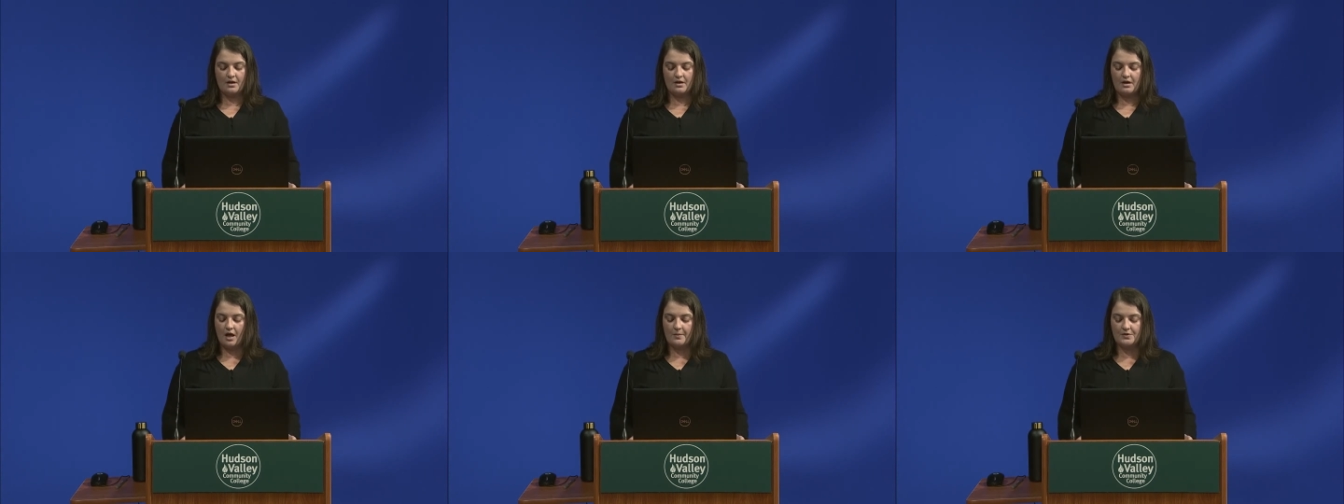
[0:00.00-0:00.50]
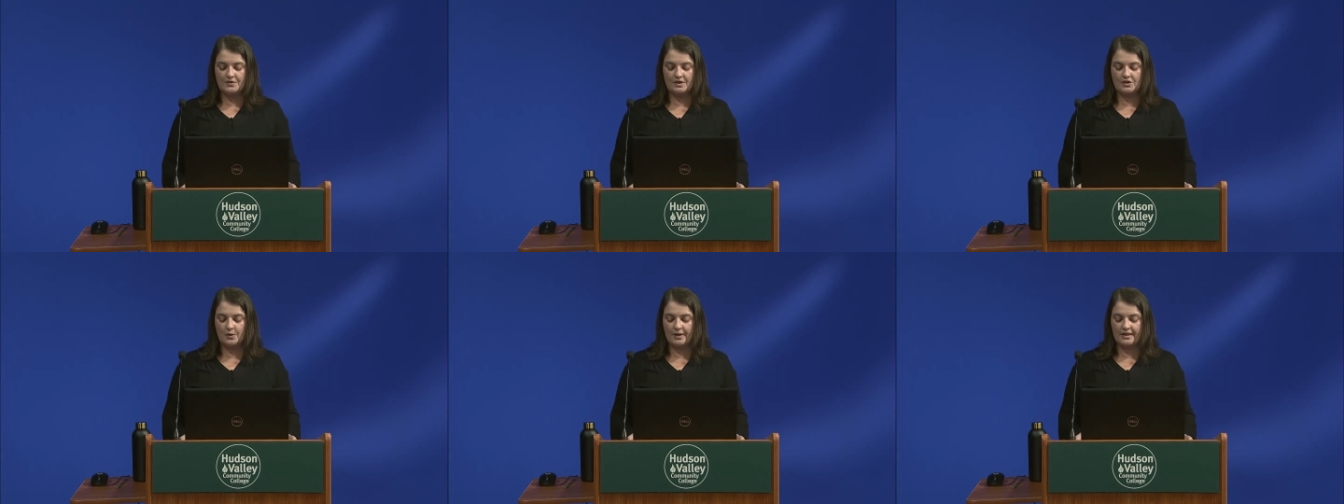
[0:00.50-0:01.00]
Composting
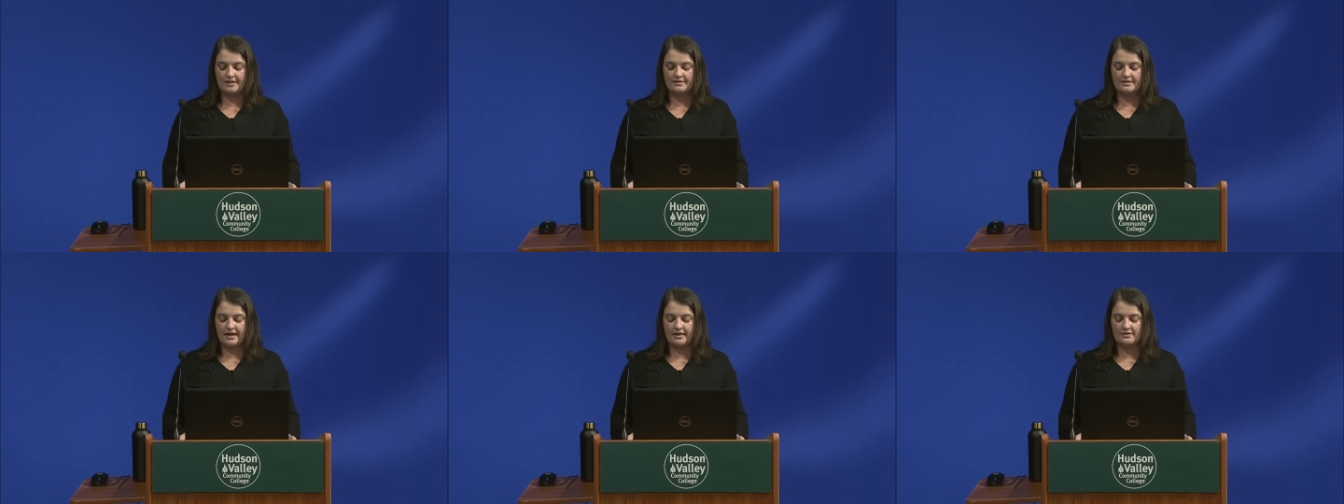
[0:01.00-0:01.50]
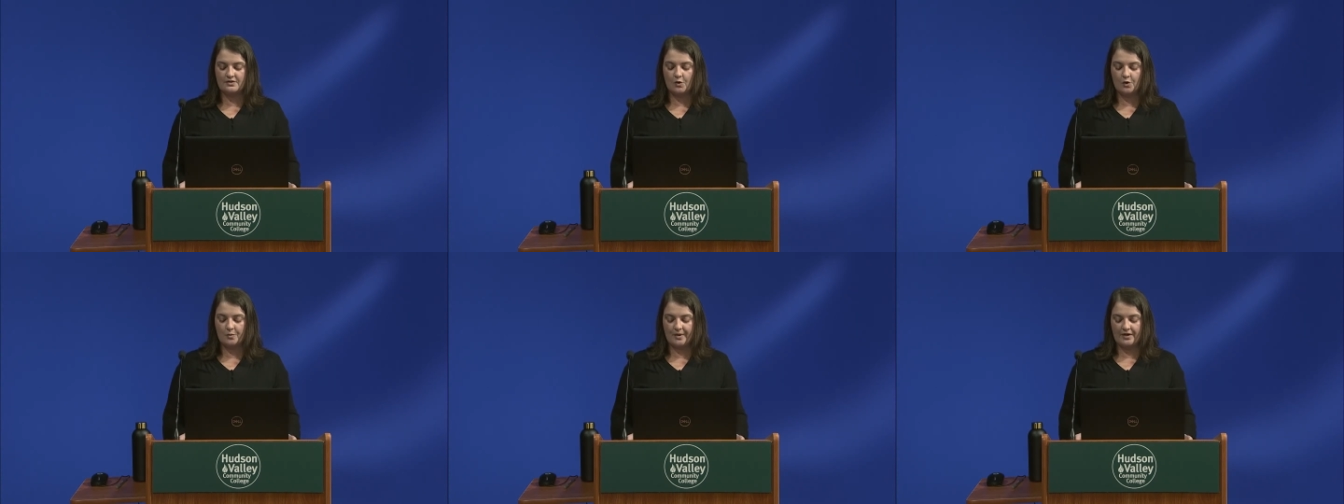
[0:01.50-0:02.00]
toilets and
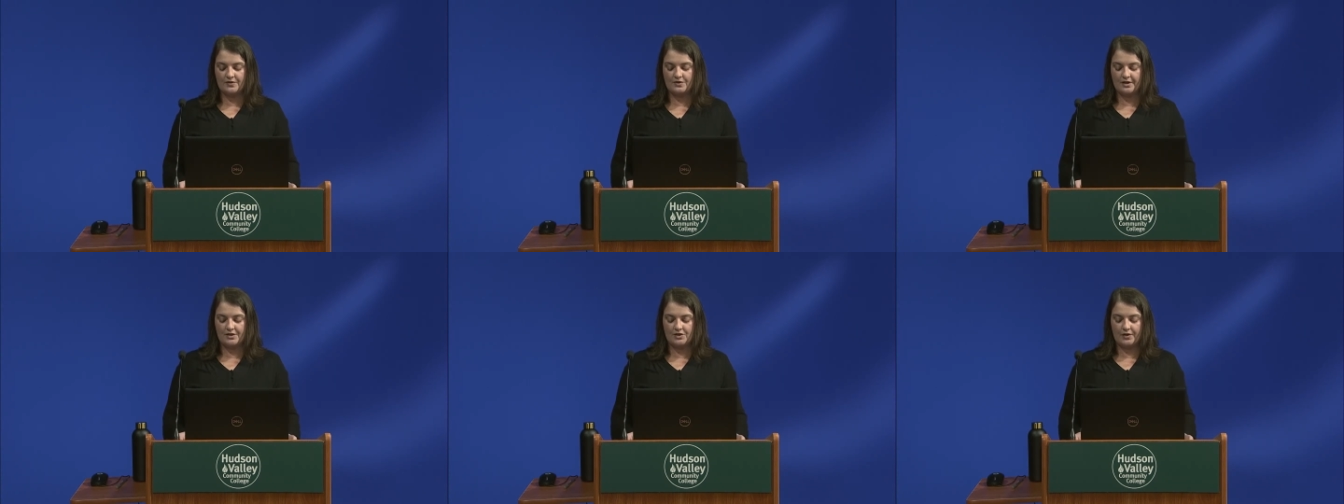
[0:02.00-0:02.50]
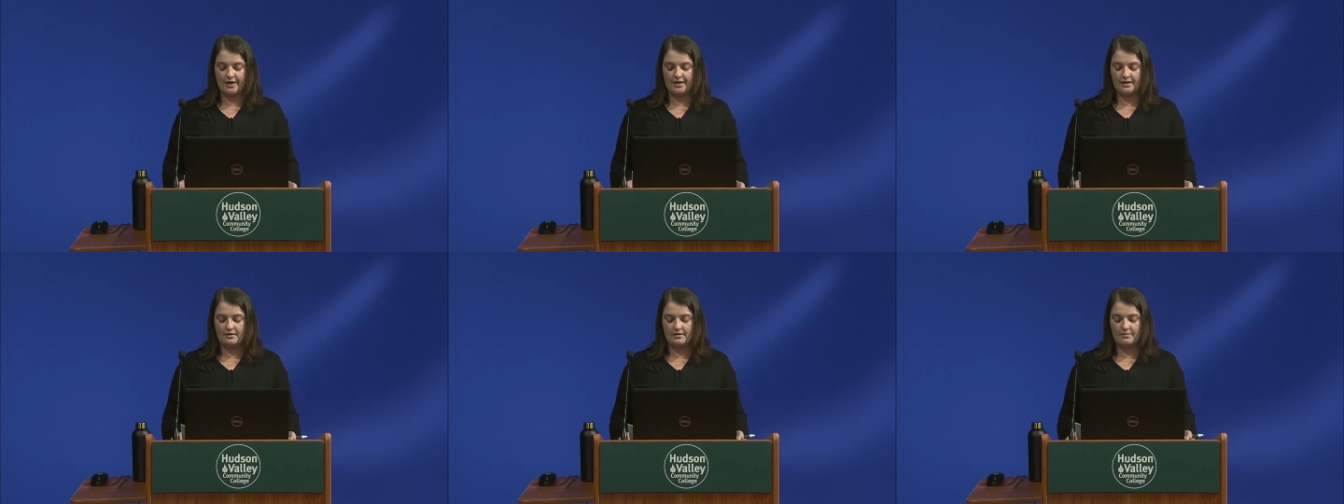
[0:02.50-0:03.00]
solar panels are
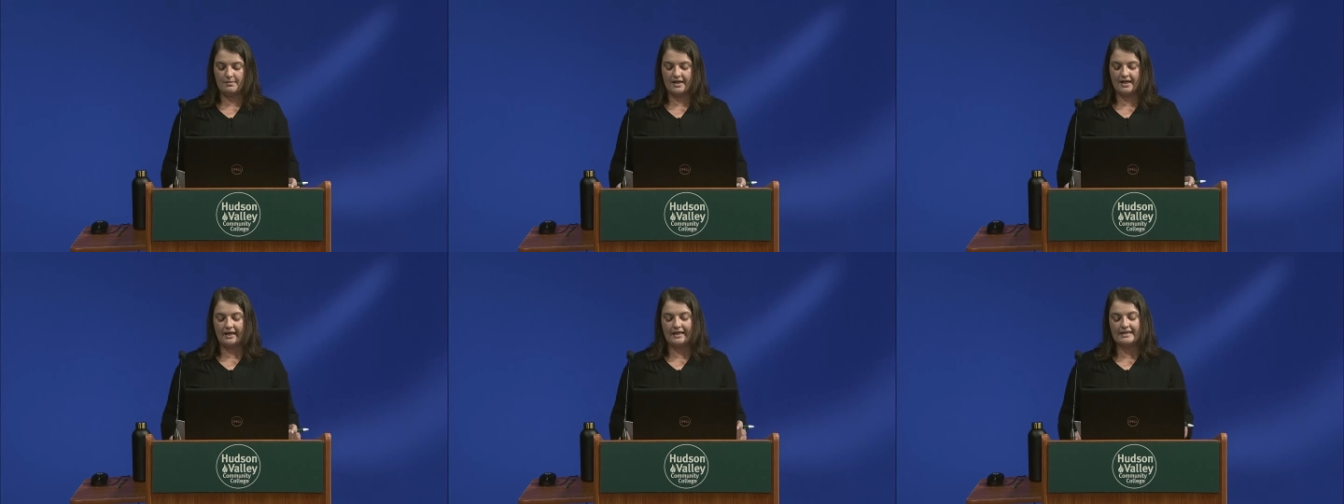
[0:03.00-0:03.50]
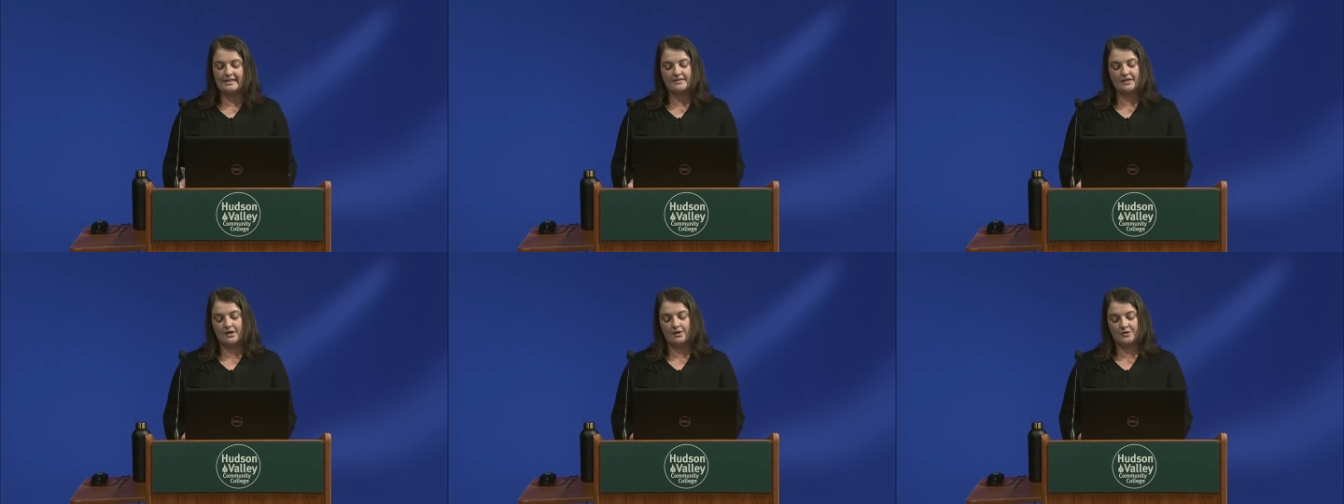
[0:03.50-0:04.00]
integrated, making it
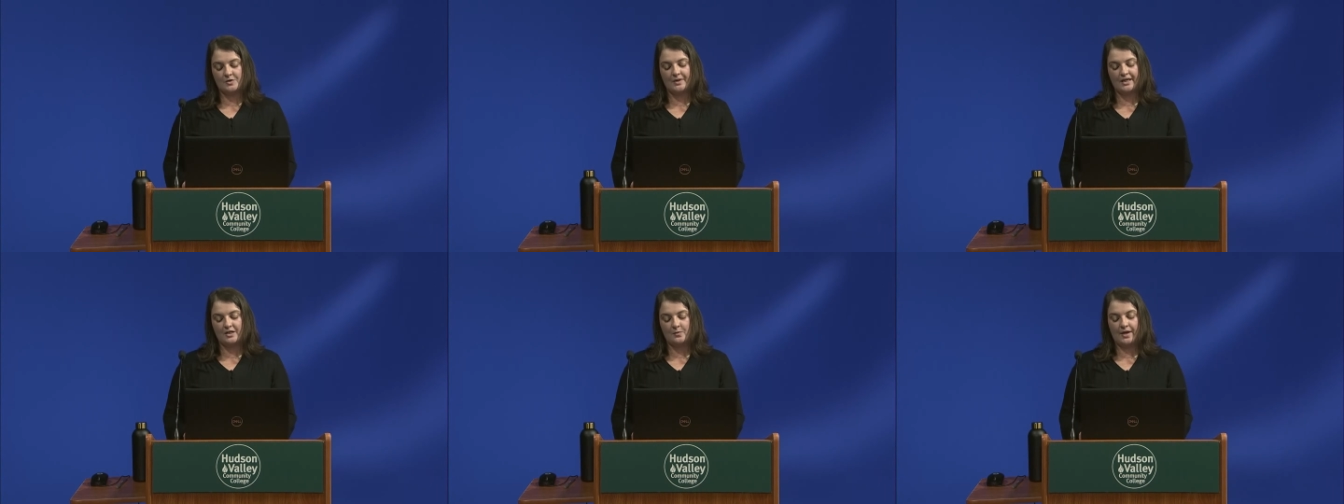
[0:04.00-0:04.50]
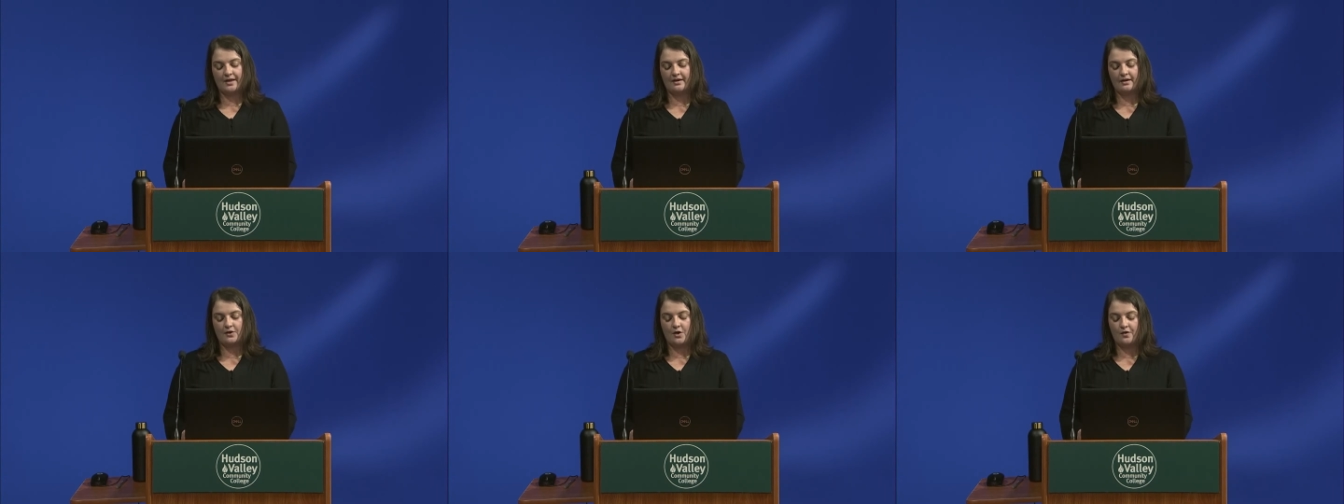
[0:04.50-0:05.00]
easier to be
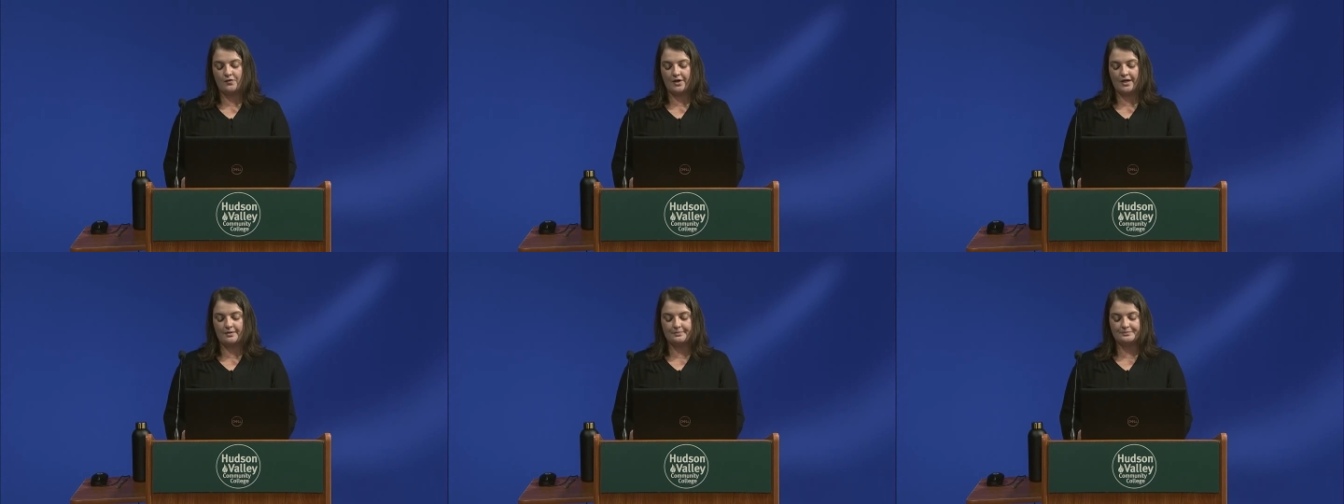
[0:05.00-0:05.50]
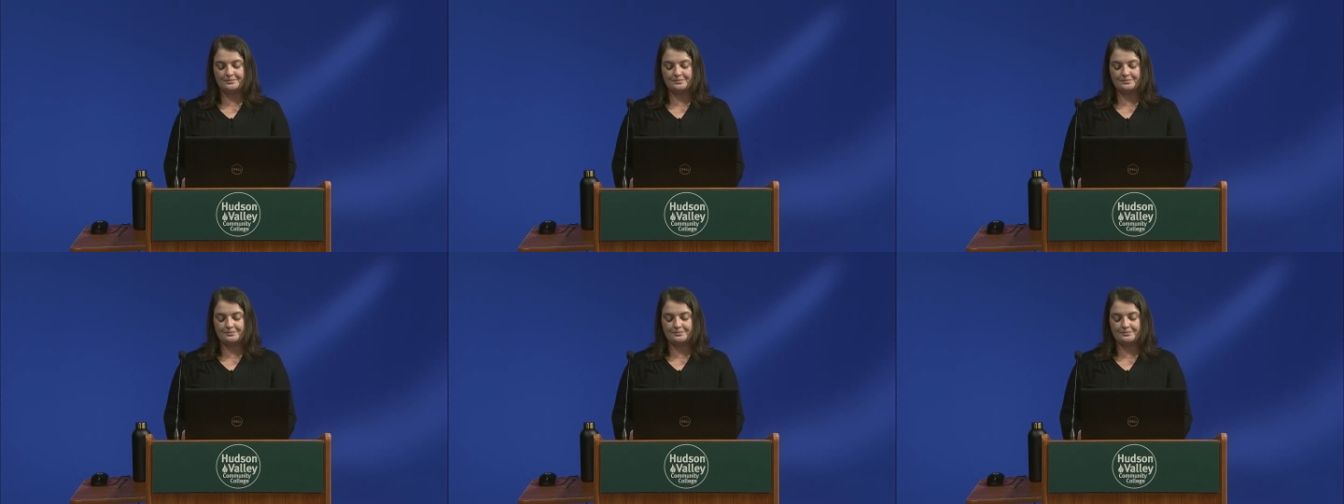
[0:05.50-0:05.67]
independent and off-grid.